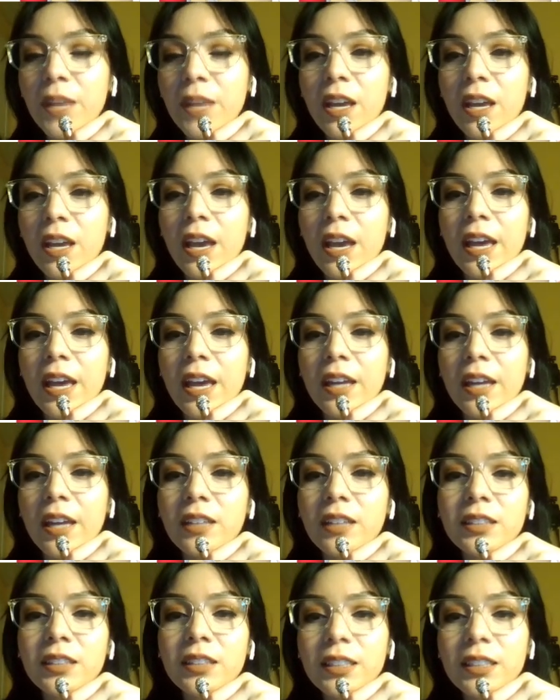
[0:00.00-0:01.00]
and it
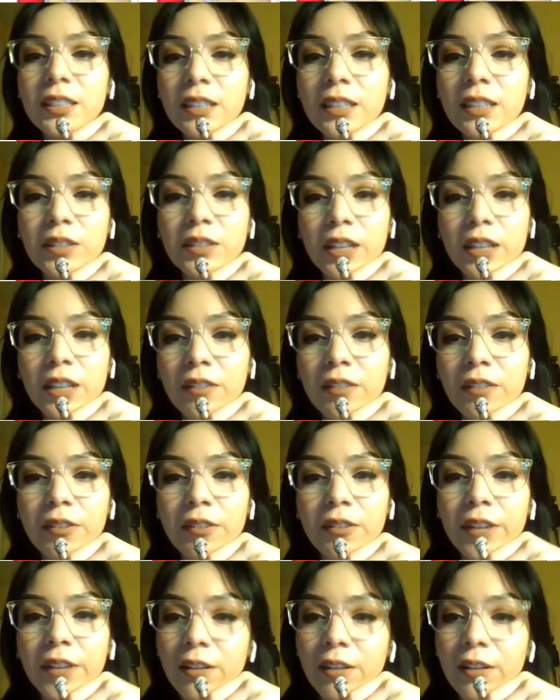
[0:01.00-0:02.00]
sits outside for a
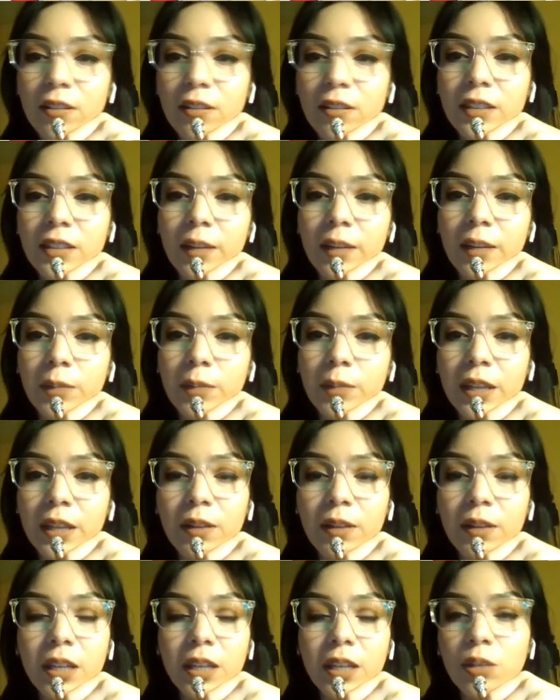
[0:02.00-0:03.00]
very long time without
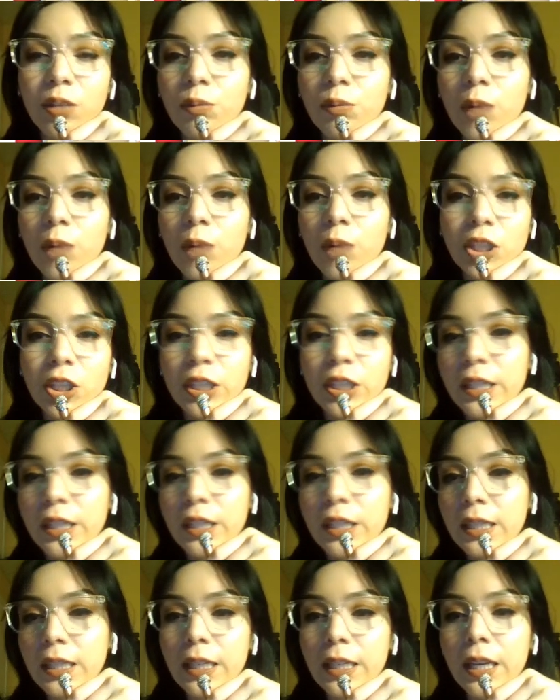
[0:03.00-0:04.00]
like you washing and
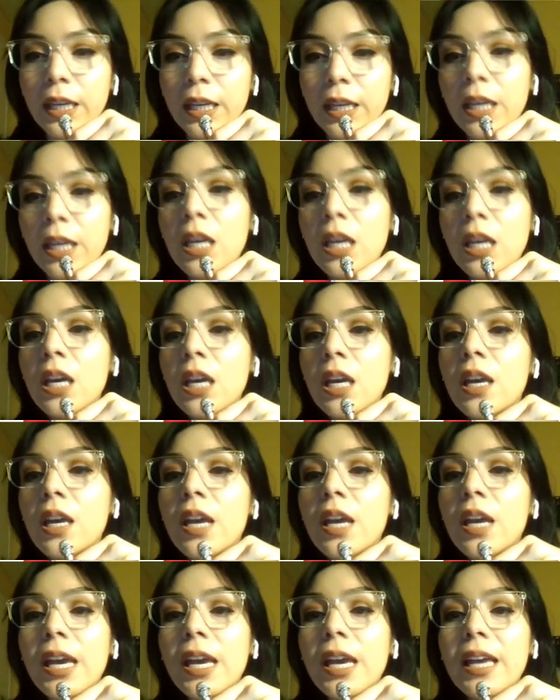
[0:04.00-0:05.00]
cleaning it.
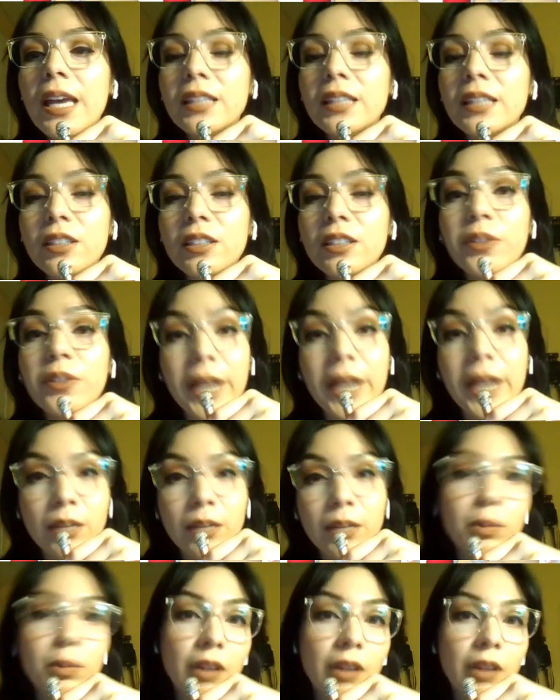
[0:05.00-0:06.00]
It's going to react with
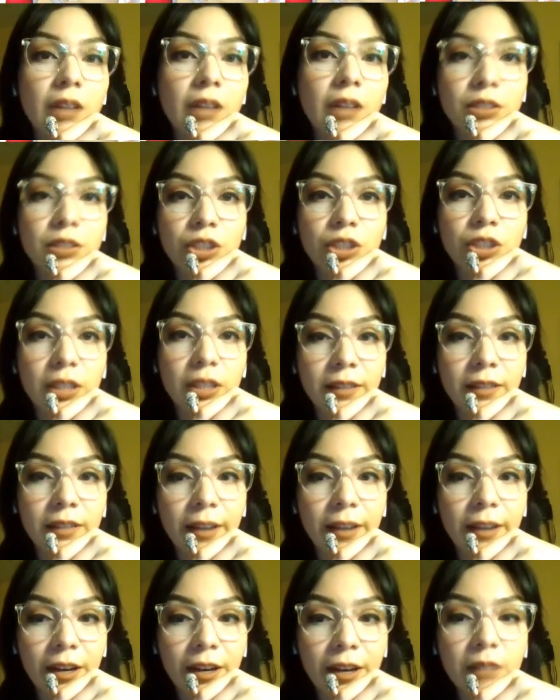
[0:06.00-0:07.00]
the oxygen in the
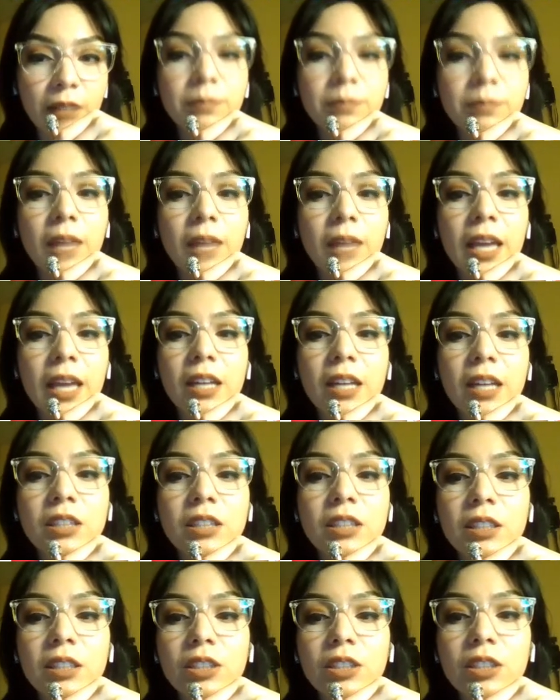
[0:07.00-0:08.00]
air and it's
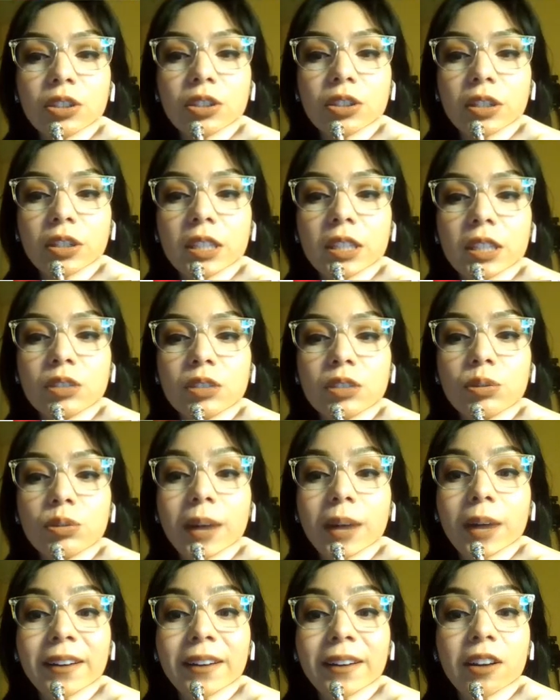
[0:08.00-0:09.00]
going to turn into
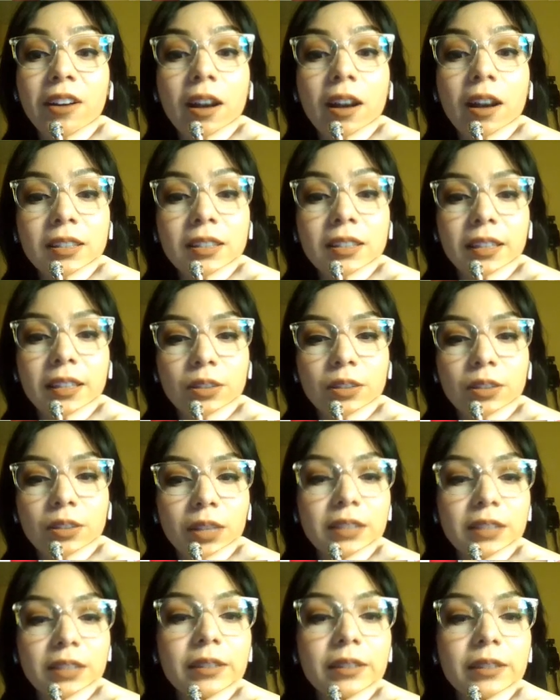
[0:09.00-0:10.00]
iron oxide. So that's
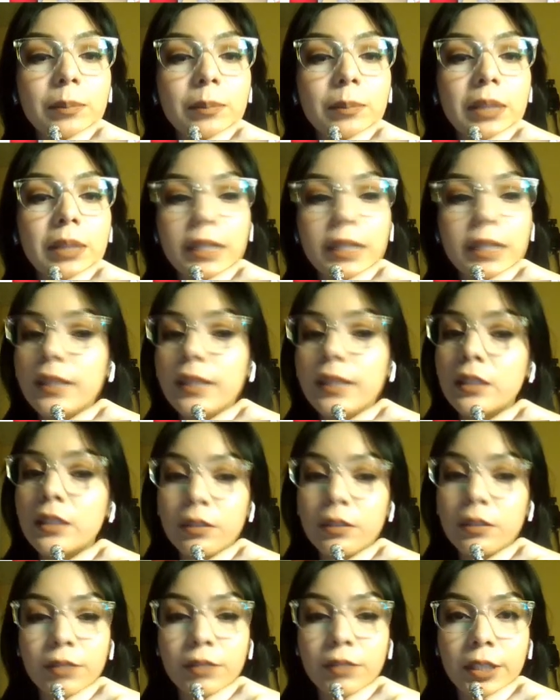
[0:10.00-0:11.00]
a completely
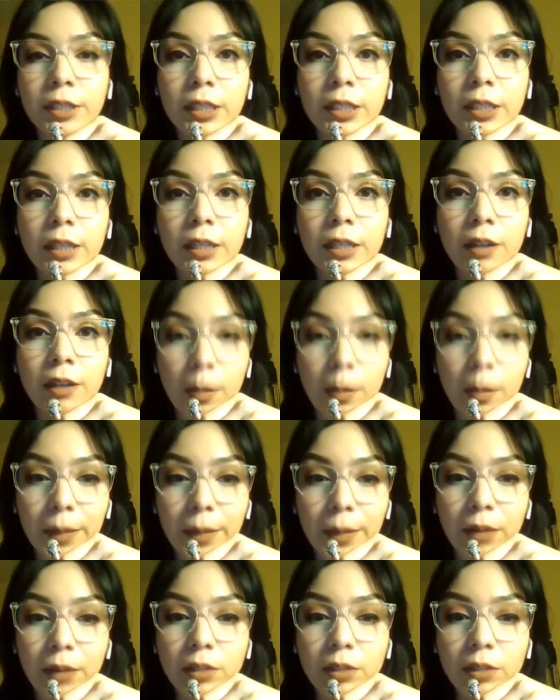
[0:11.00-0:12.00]
different
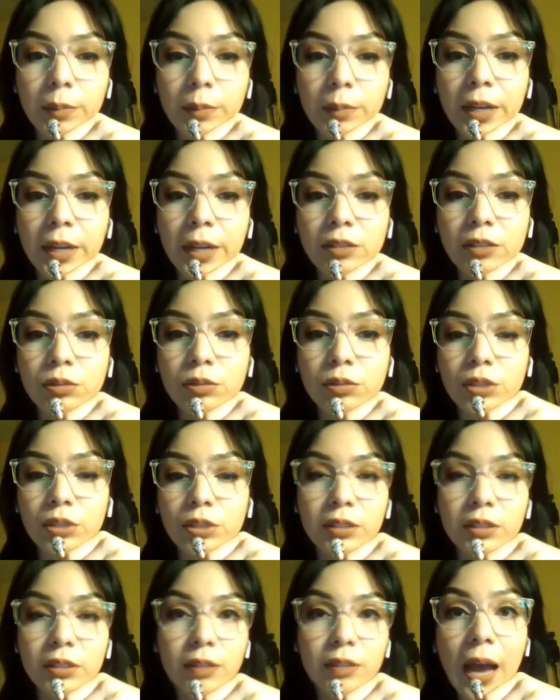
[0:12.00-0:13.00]
compound compared to
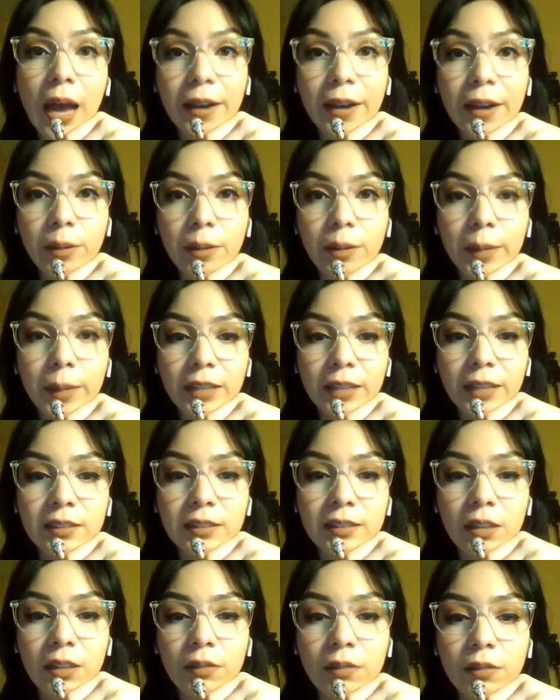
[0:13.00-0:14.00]
just iron by
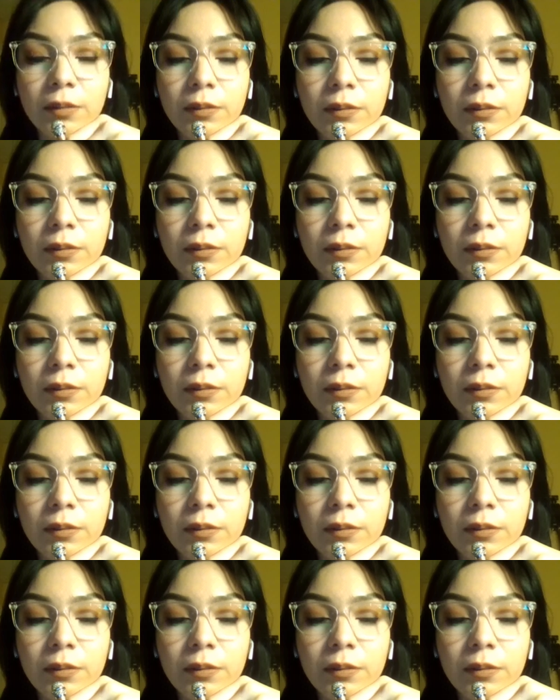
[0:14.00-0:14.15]
itself.